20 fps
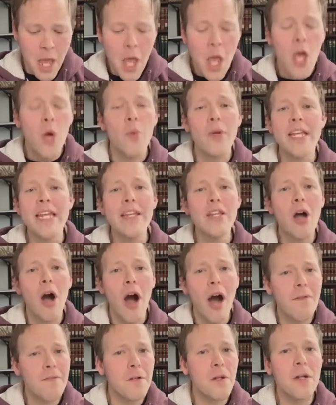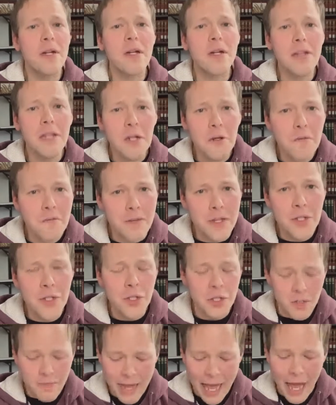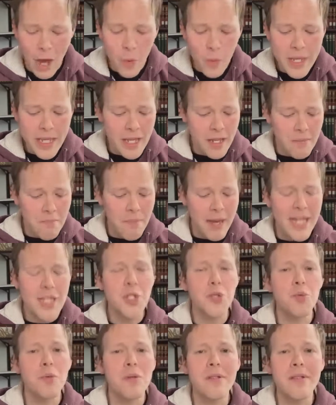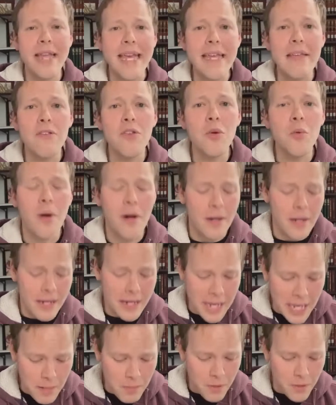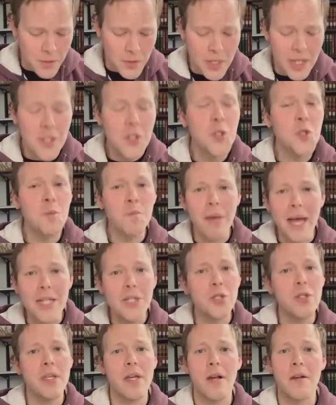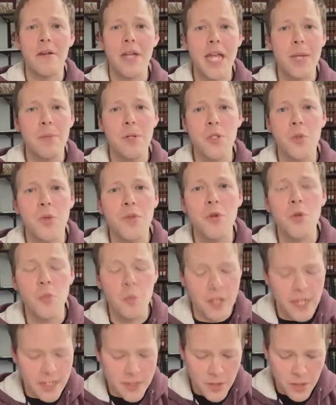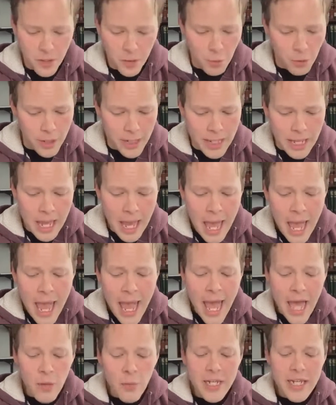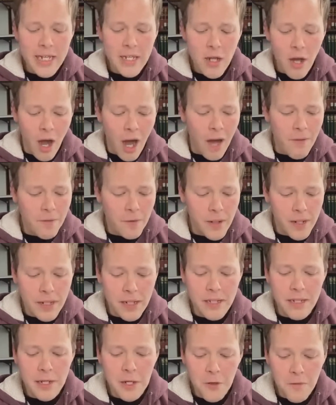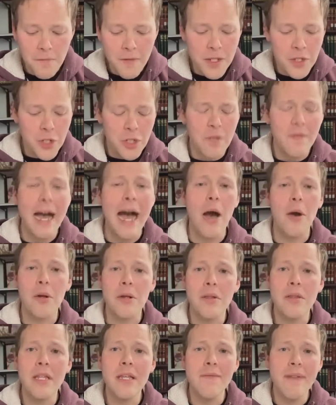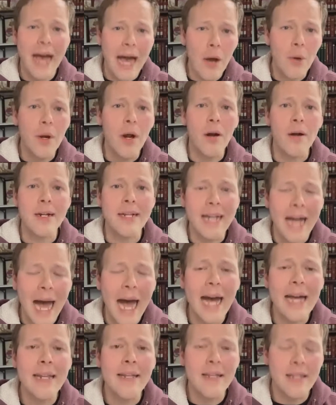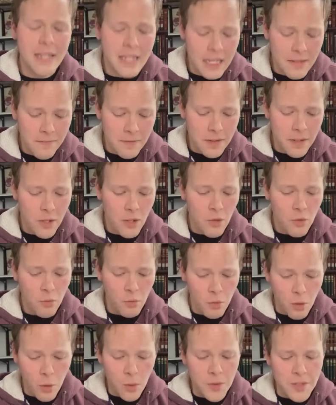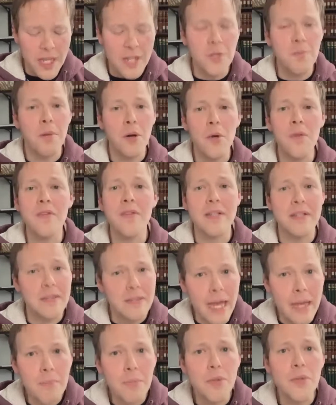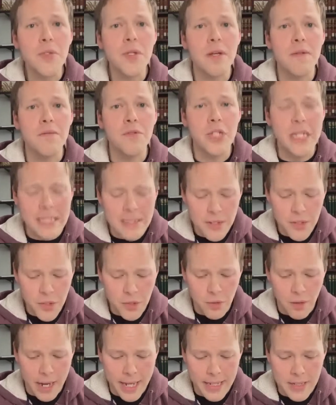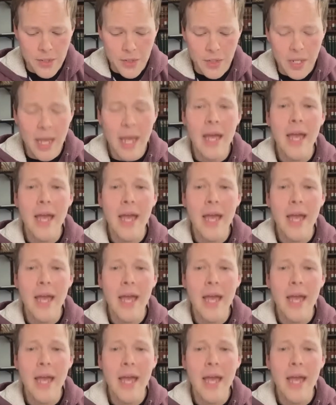We need to offer a clear vision of how we can best relate to our neighbors, especially our neighbors with whom we disagree. And we need to offer a clear vision of how to live out our God-given roles as both disciples of Jesus Christ